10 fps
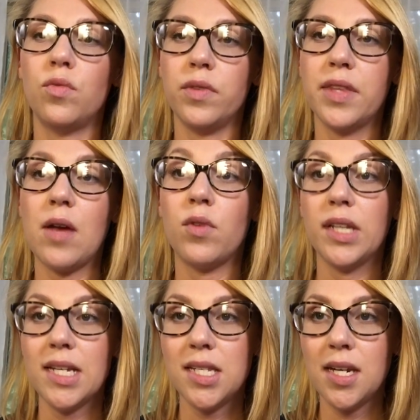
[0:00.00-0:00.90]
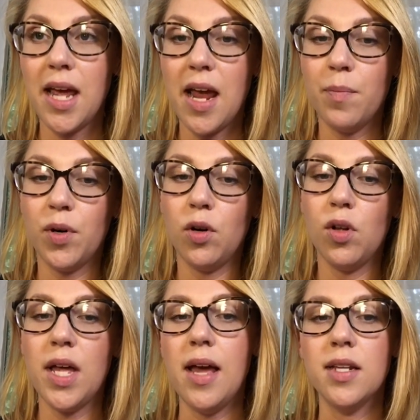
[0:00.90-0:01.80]
they released in
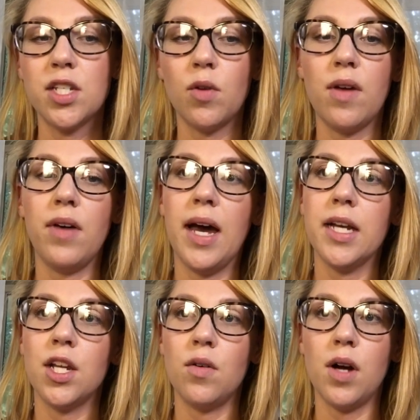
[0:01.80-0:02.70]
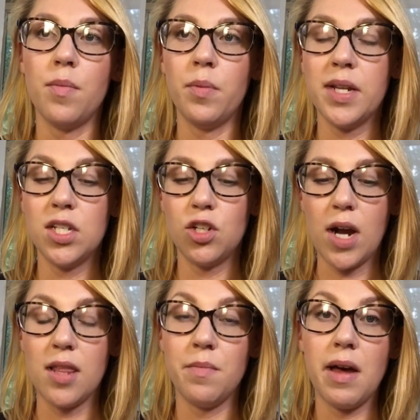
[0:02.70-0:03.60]
April, and so I've had, a couple months to
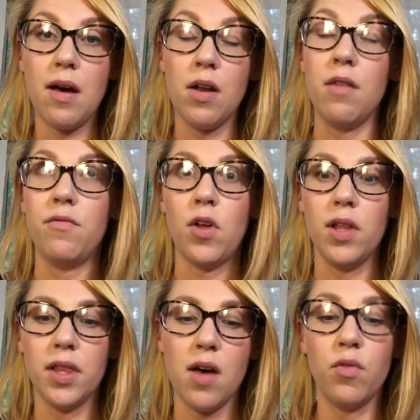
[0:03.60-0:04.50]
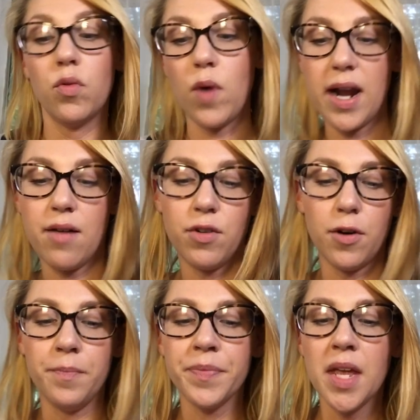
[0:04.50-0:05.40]
try them out and fall in love with
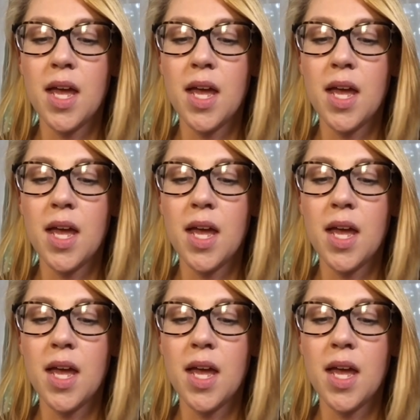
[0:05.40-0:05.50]
whatever.